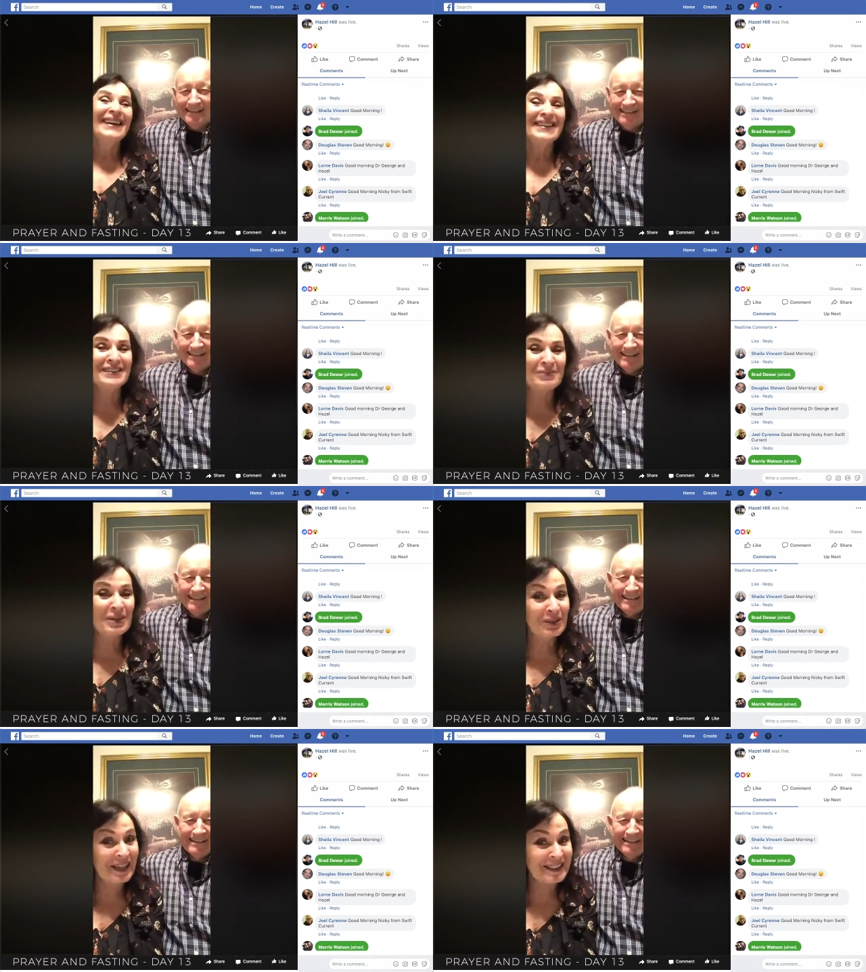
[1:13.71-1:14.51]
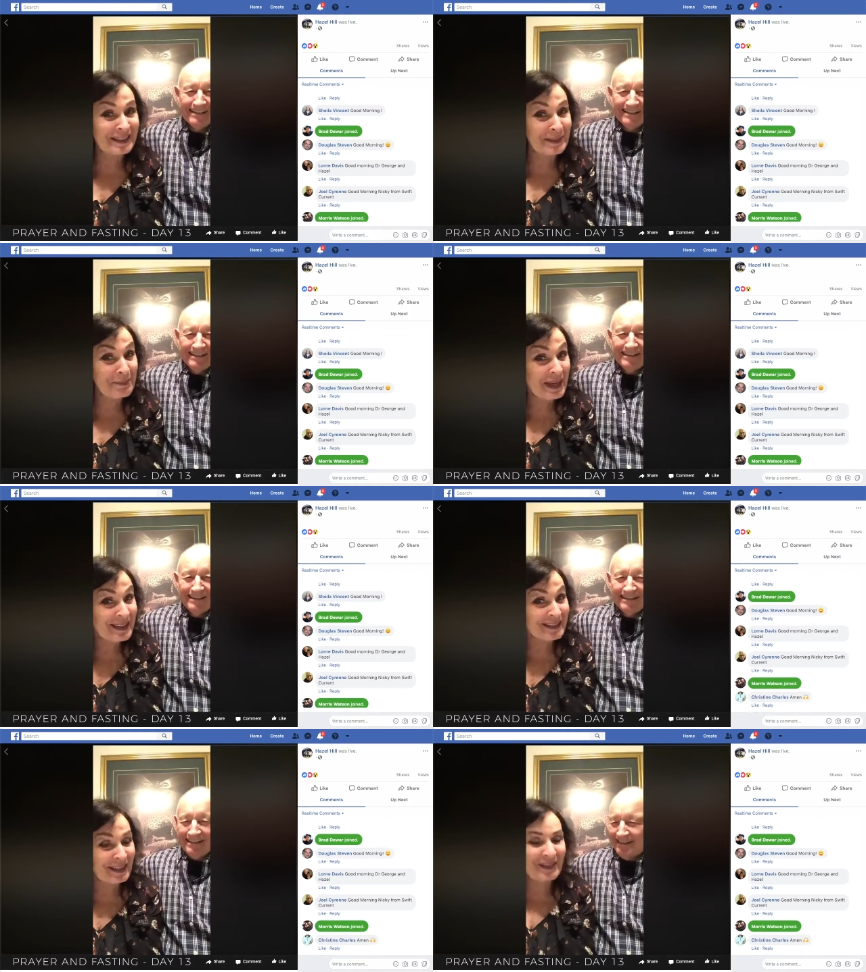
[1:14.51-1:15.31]
Speaker 1: you will get some
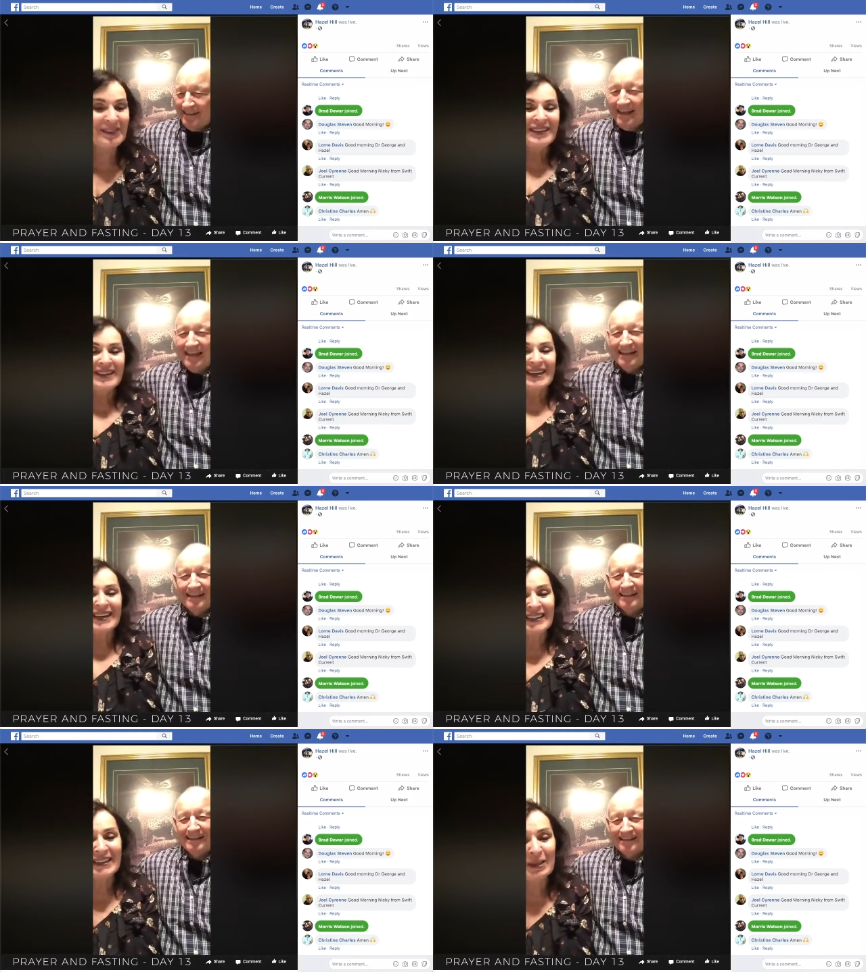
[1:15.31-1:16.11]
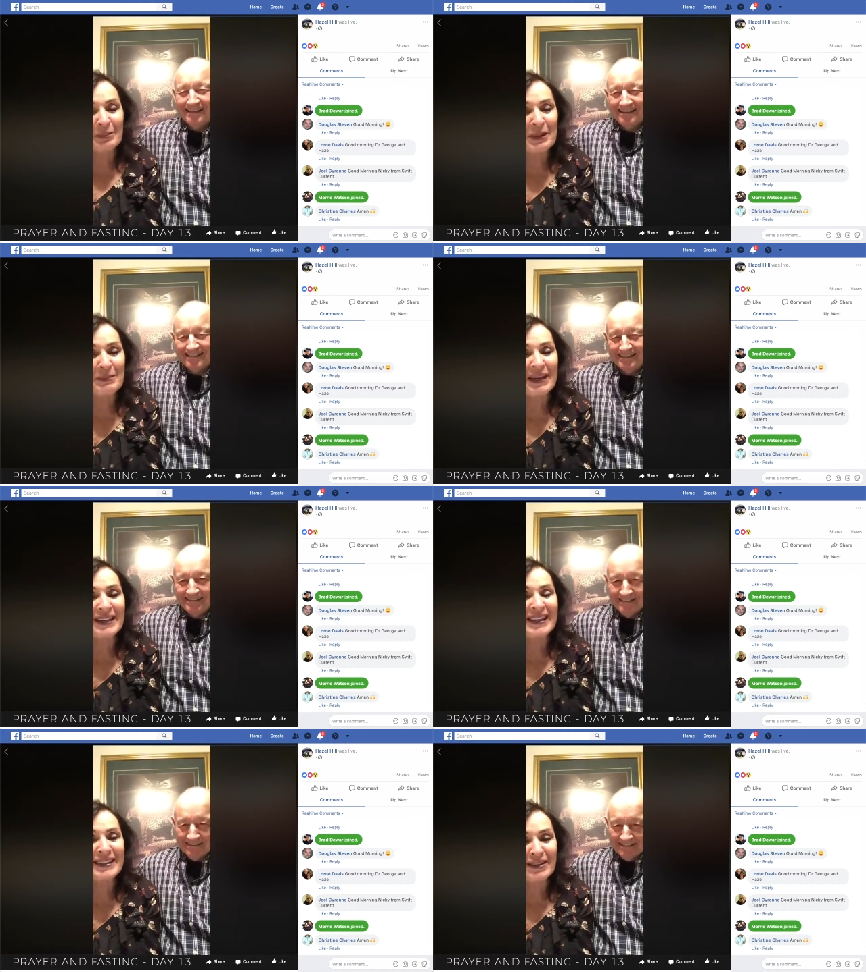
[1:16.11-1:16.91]
meat though, and it'll be
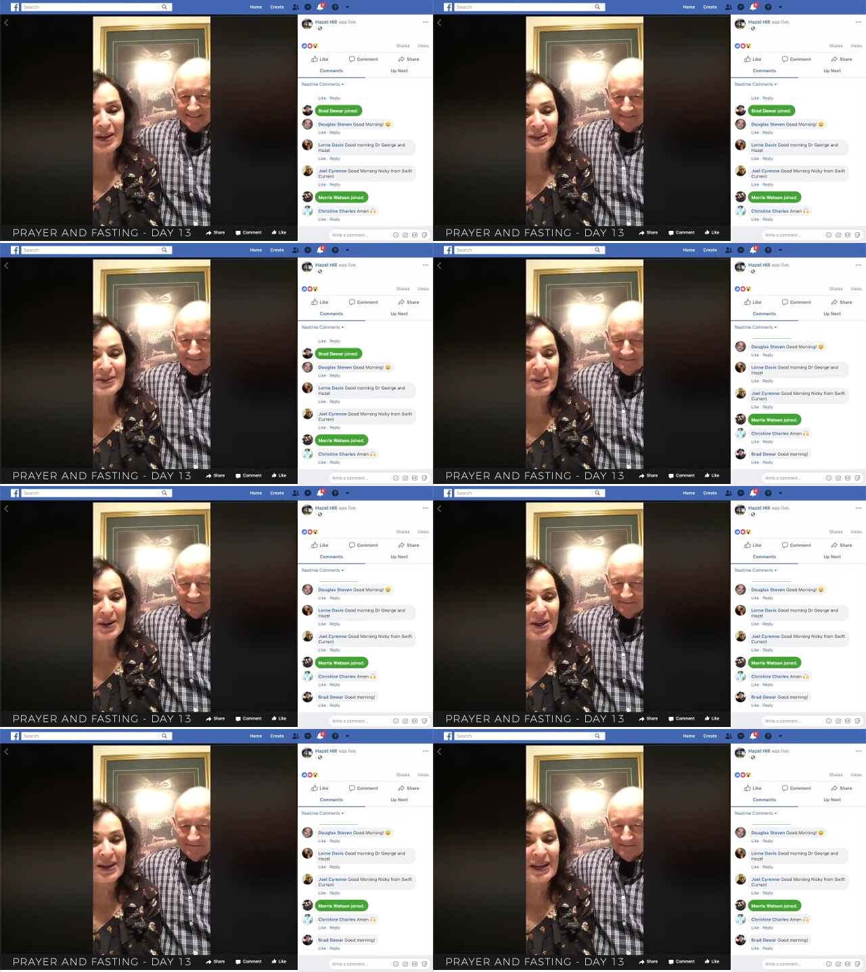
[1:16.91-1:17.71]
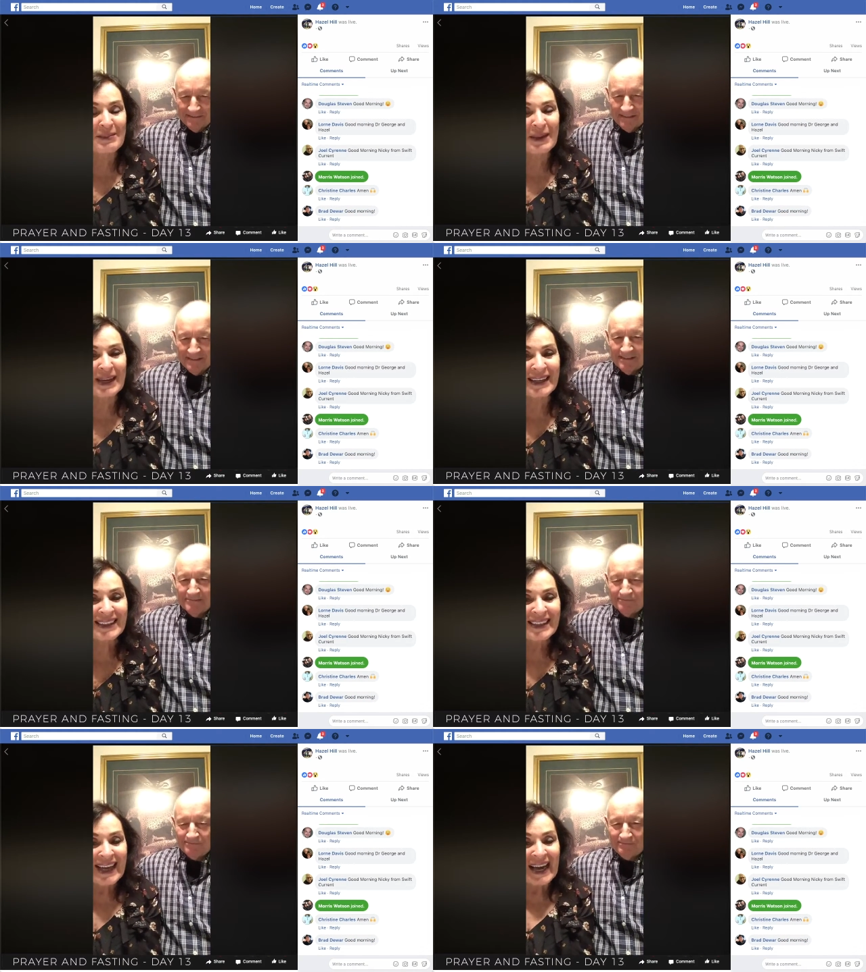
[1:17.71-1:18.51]
meat in God's word. Amen.
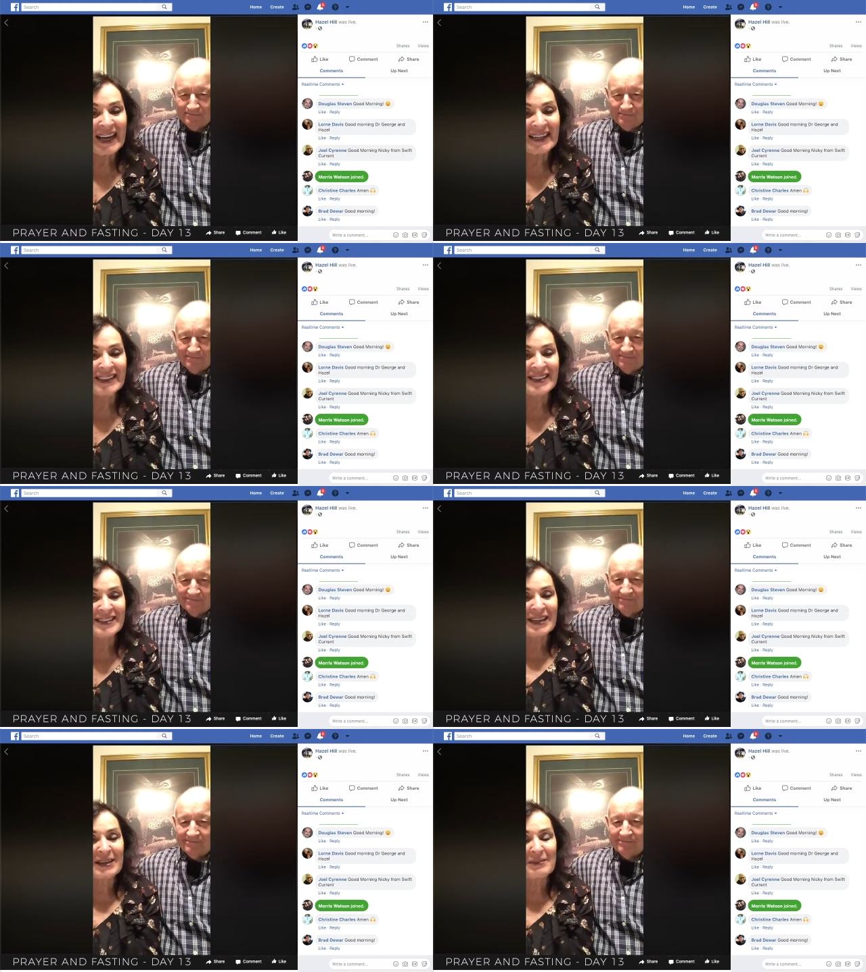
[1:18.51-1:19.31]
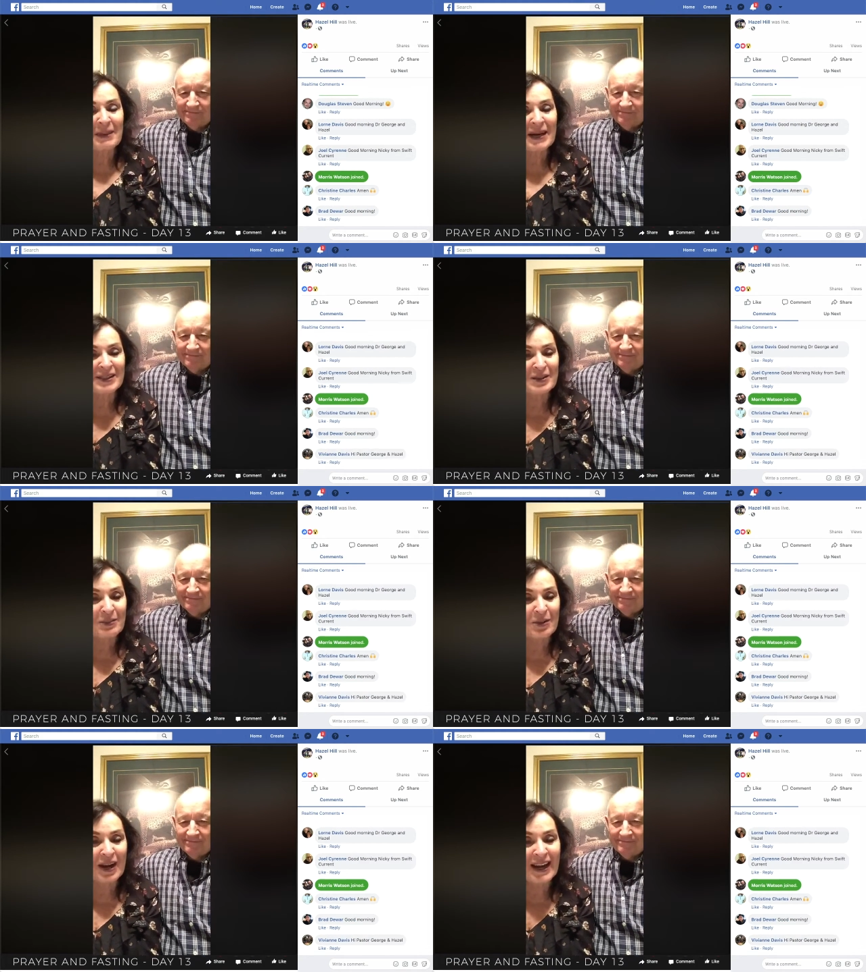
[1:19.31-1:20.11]
Yeah. And I see Pastor
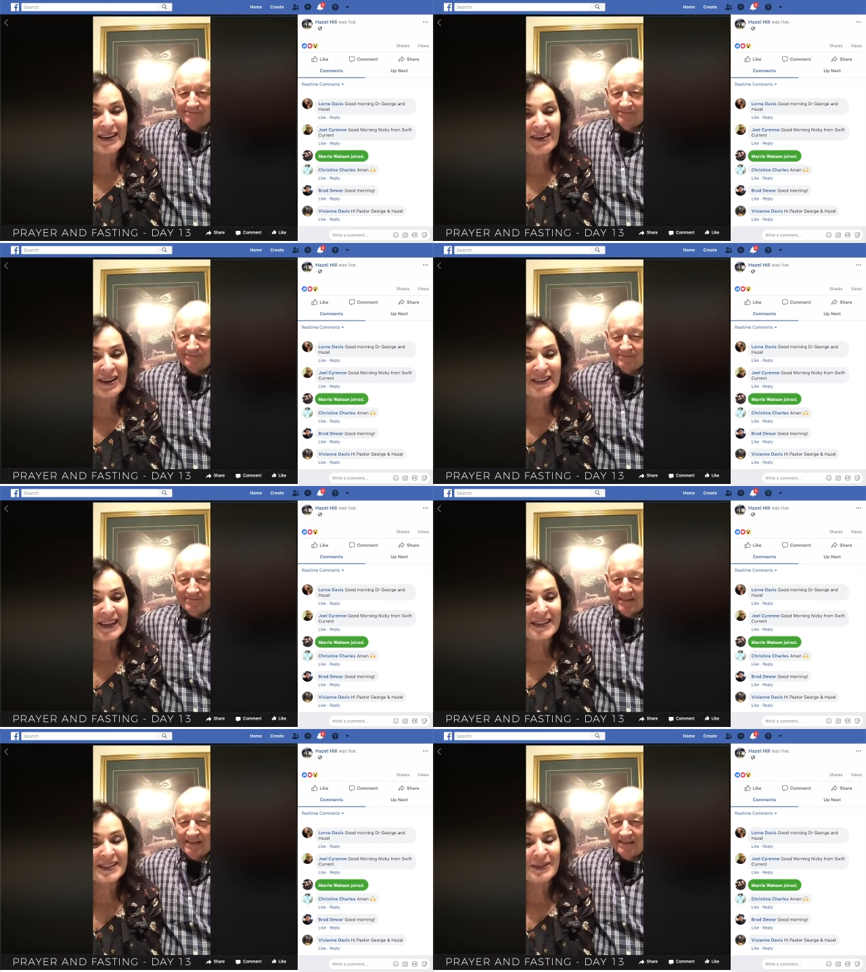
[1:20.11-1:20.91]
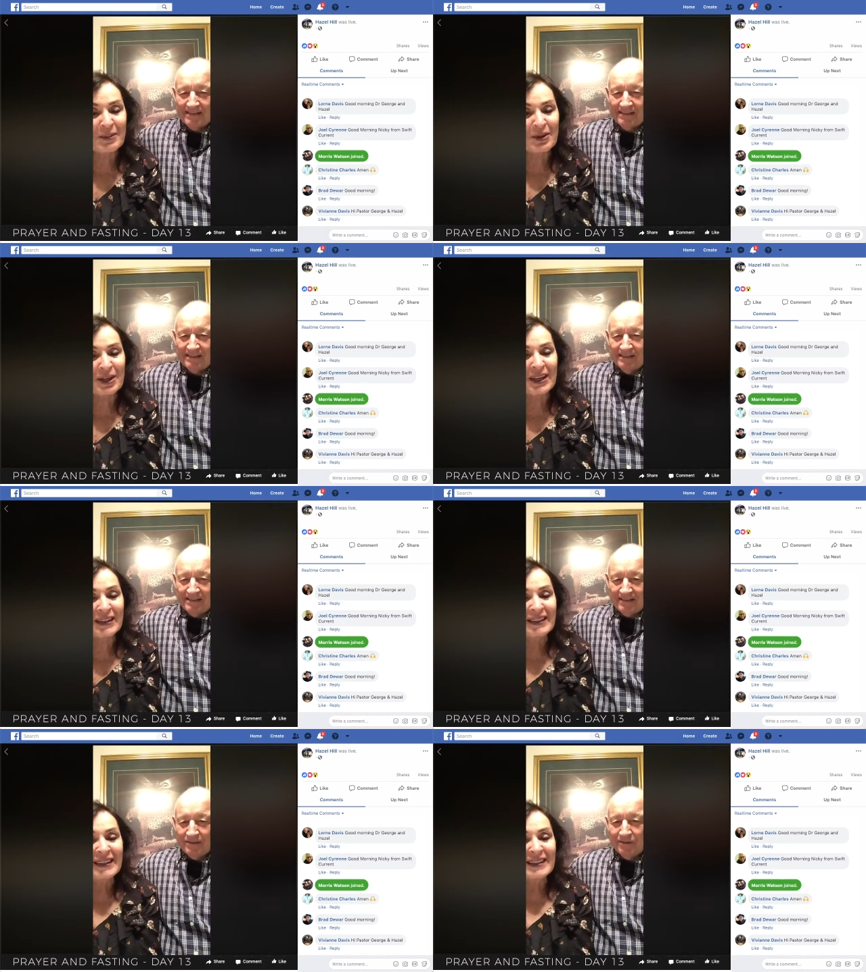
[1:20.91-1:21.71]
Brad on there this morning.